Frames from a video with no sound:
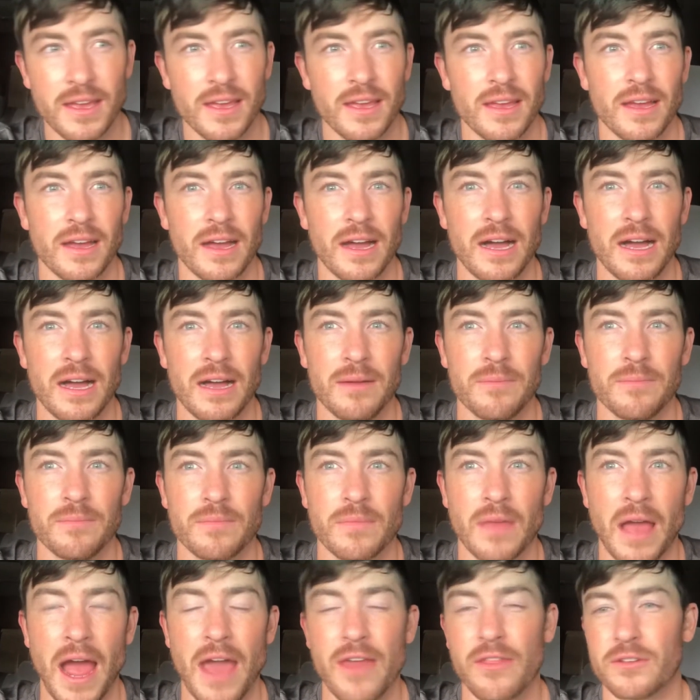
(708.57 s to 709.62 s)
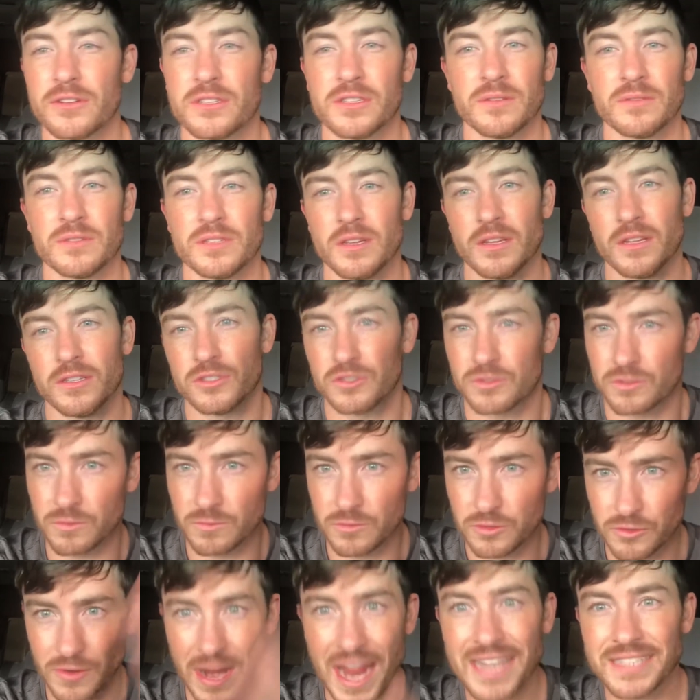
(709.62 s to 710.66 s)
either to
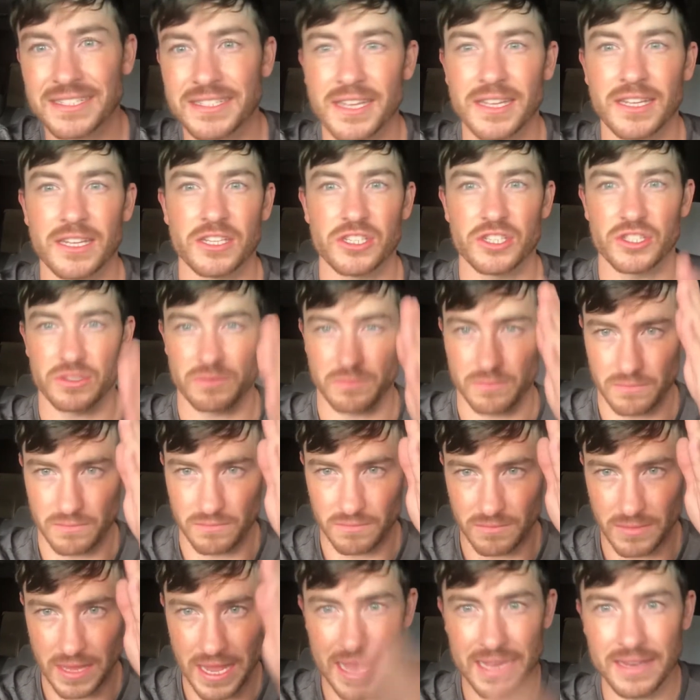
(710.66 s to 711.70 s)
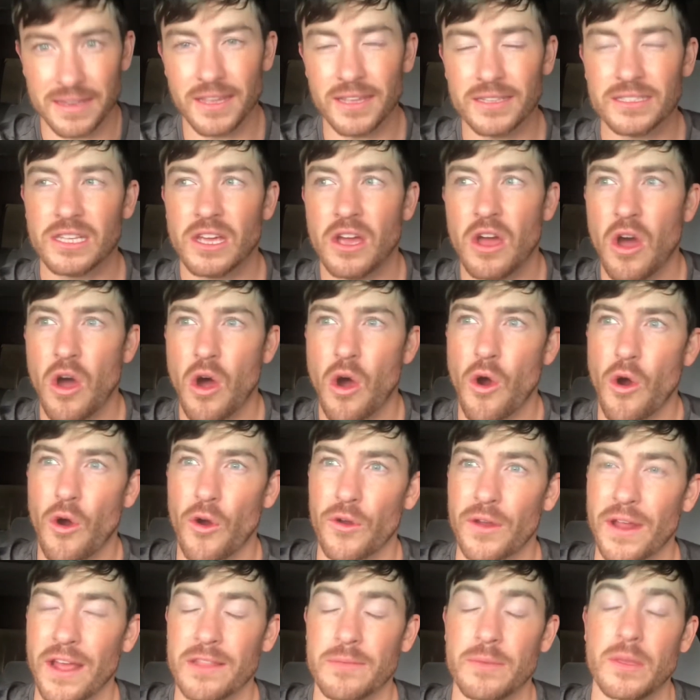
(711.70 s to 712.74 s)
drastic and just end it, or it
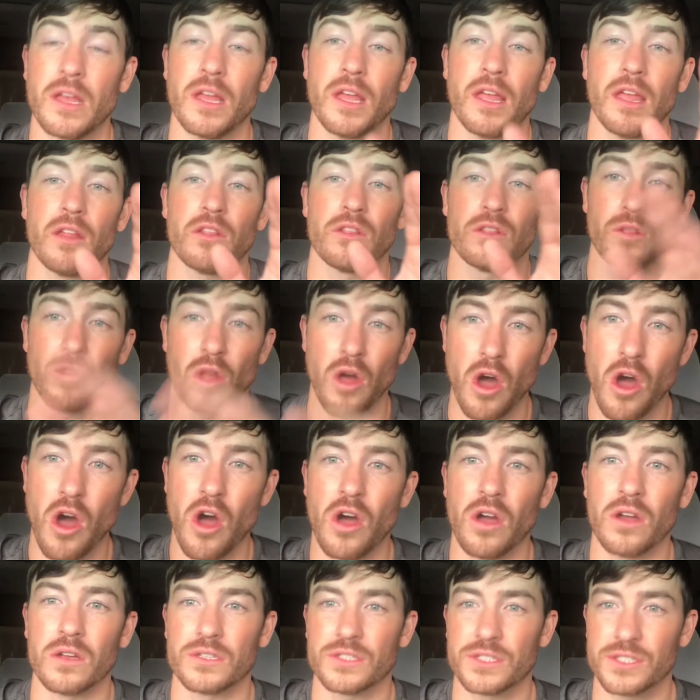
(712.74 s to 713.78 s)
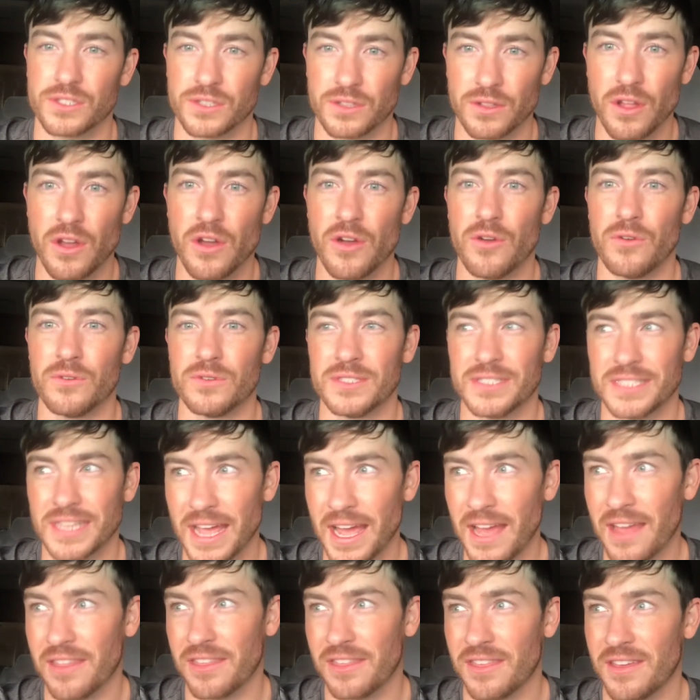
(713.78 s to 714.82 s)
had to be like a long, slow
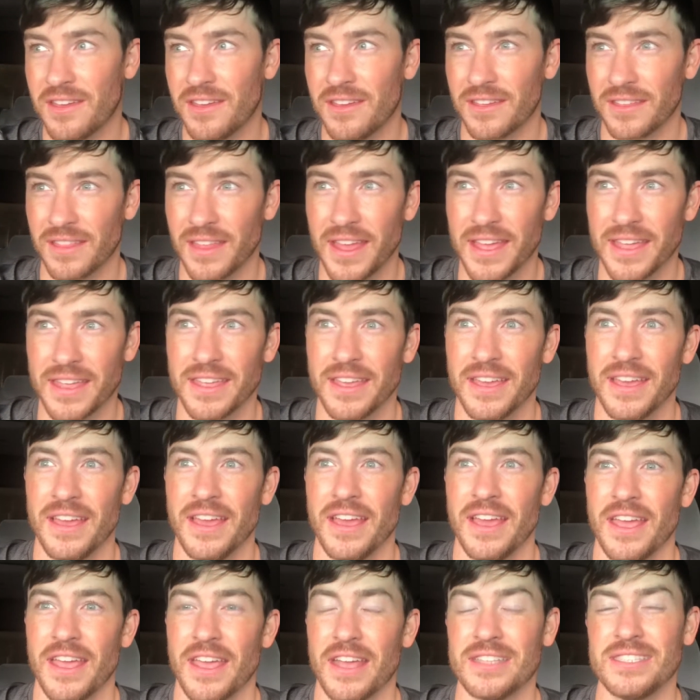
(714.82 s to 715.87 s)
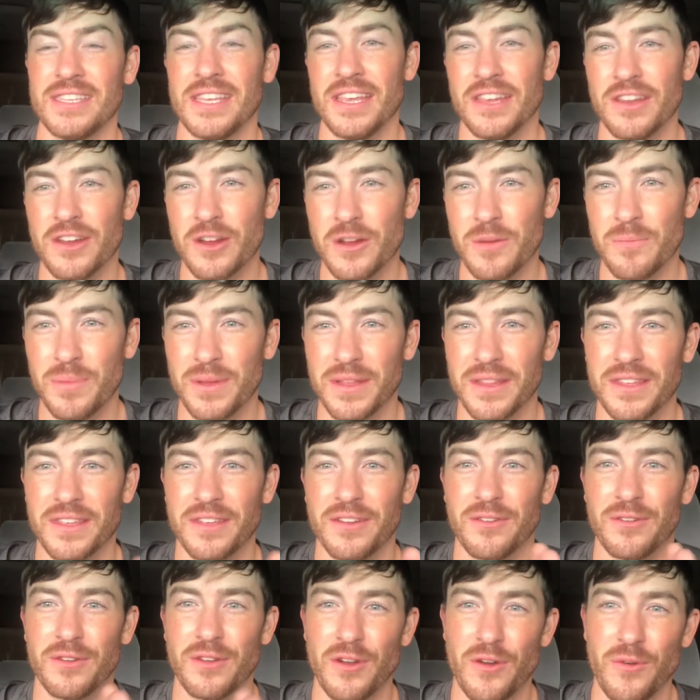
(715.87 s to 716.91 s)
death. Like, it's here, but
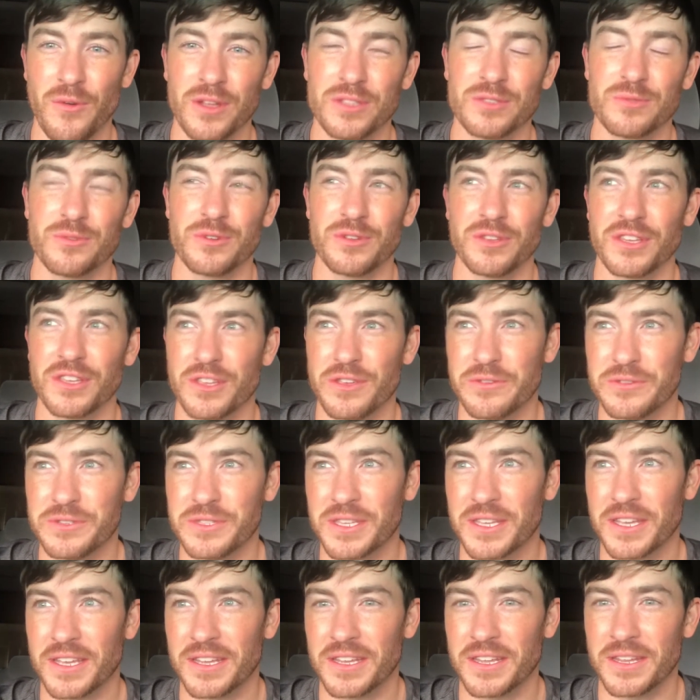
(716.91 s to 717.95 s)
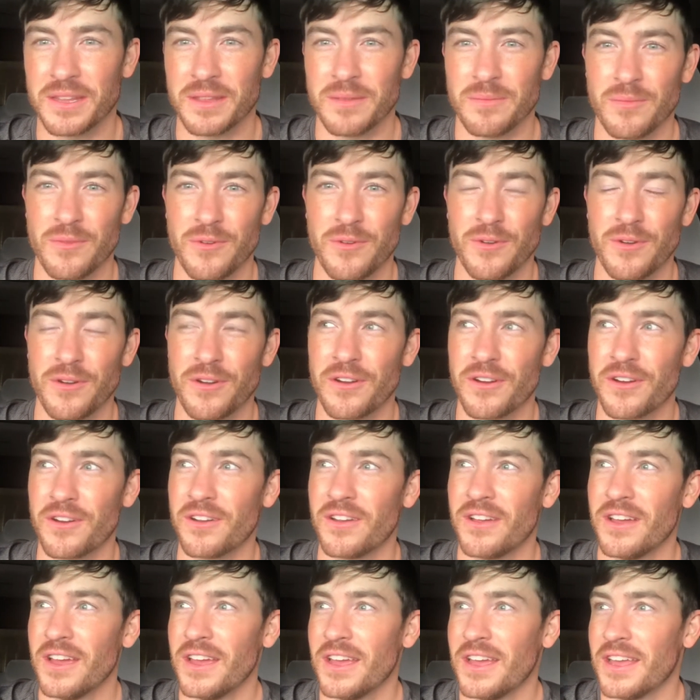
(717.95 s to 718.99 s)
no one's really using it anymore.
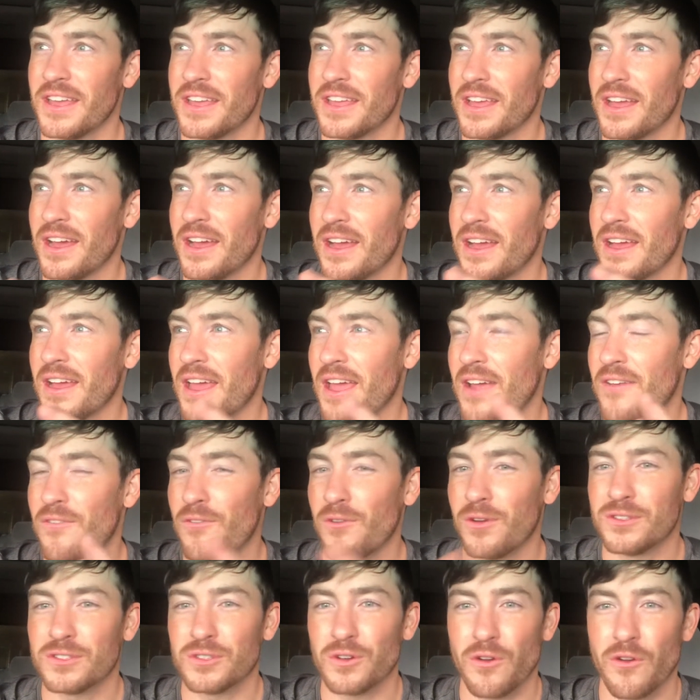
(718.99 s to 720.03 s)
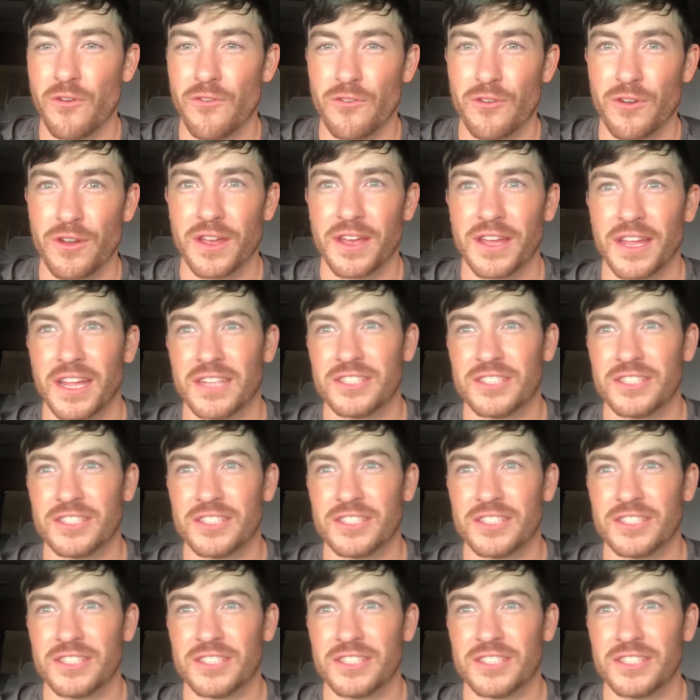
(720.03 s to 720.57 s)
Everyone's over it, and